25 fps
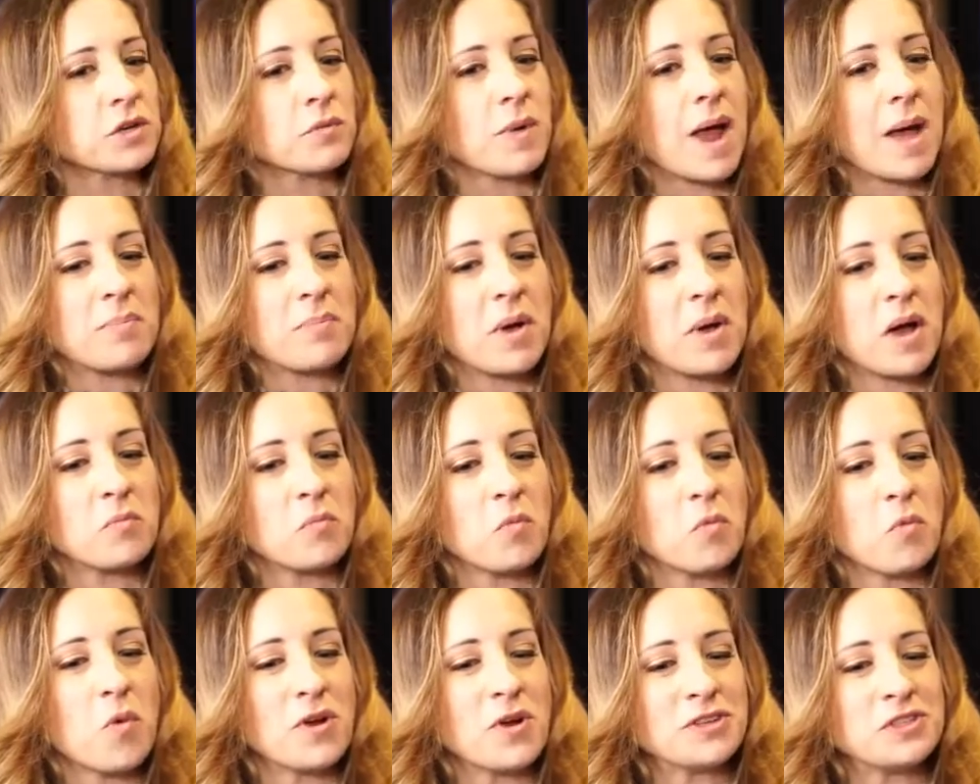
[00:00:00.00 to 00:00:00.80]
wrap
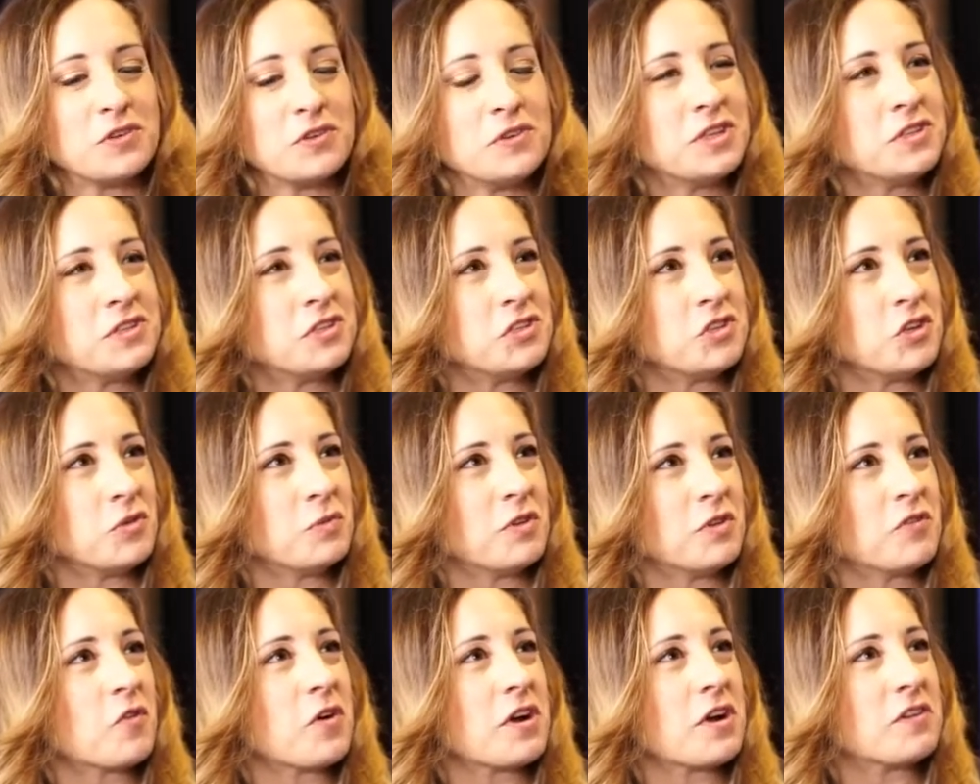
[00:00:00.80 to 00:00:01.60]
up, what do you need to
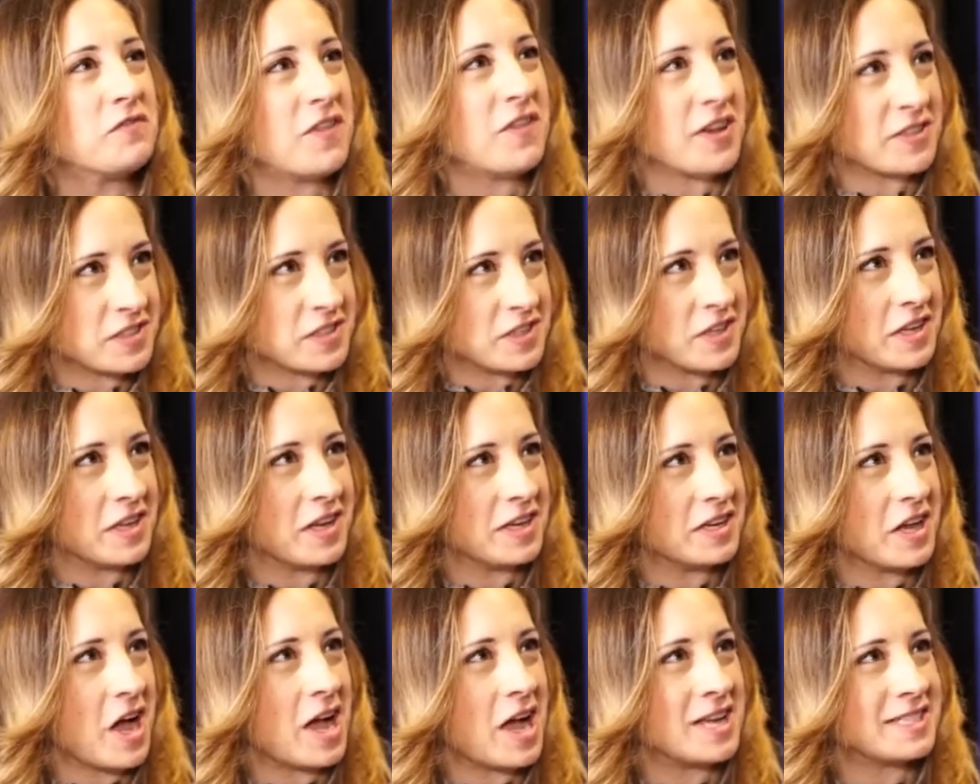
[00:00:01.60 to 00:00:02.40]
do before
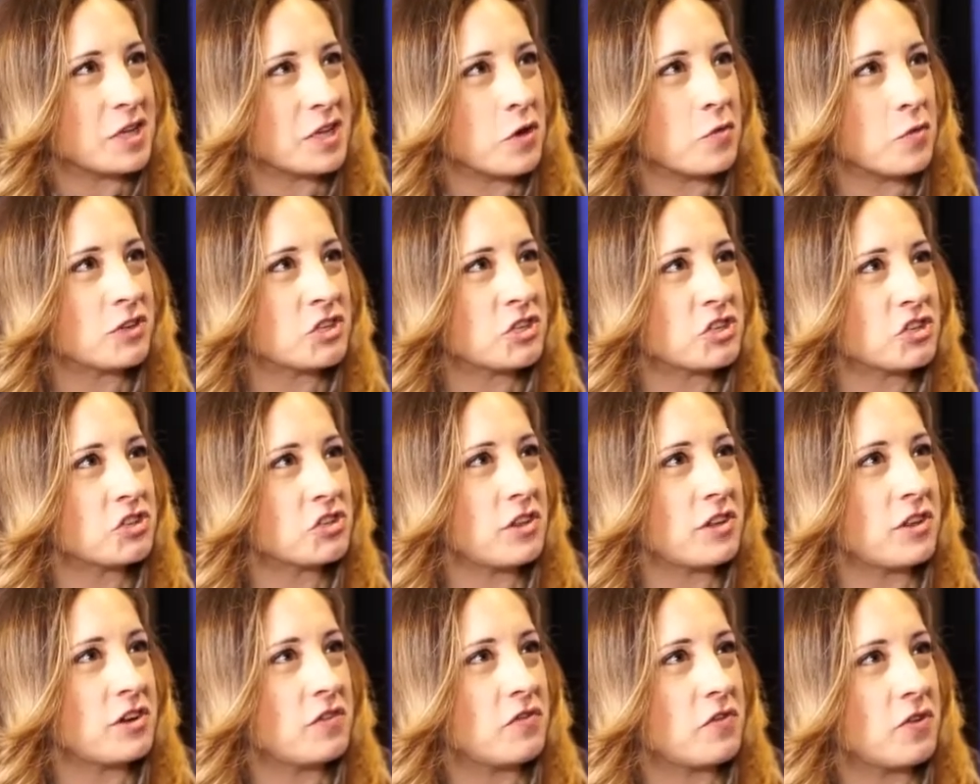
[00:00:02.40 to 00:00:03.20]
investing in ICO? What
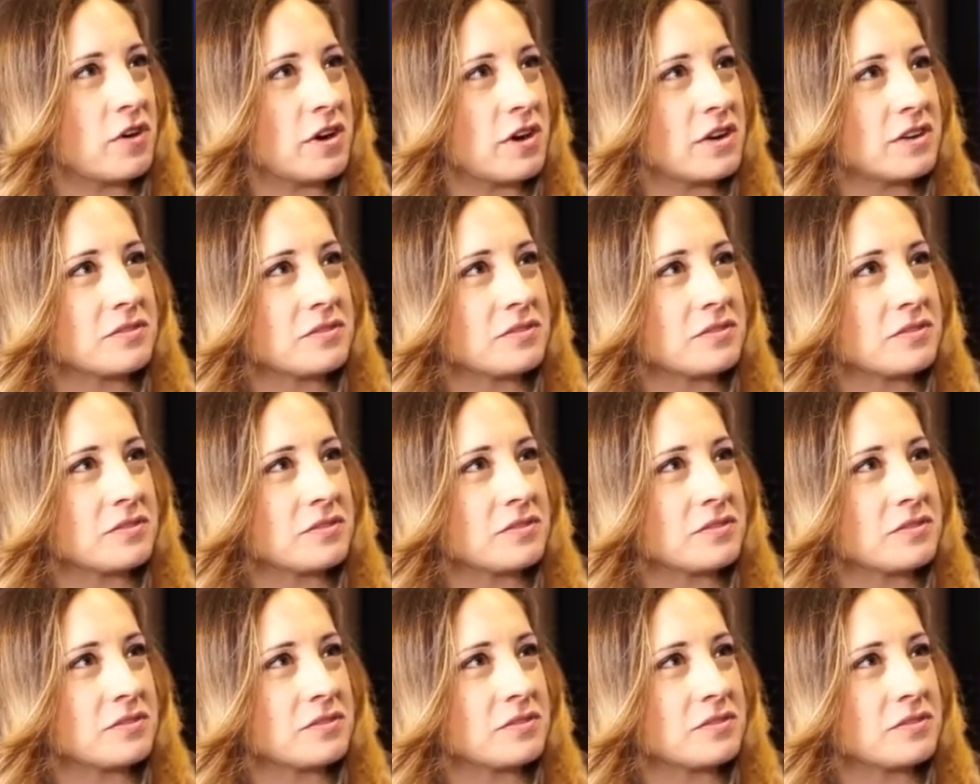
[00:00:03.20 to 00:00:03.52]
should you look for?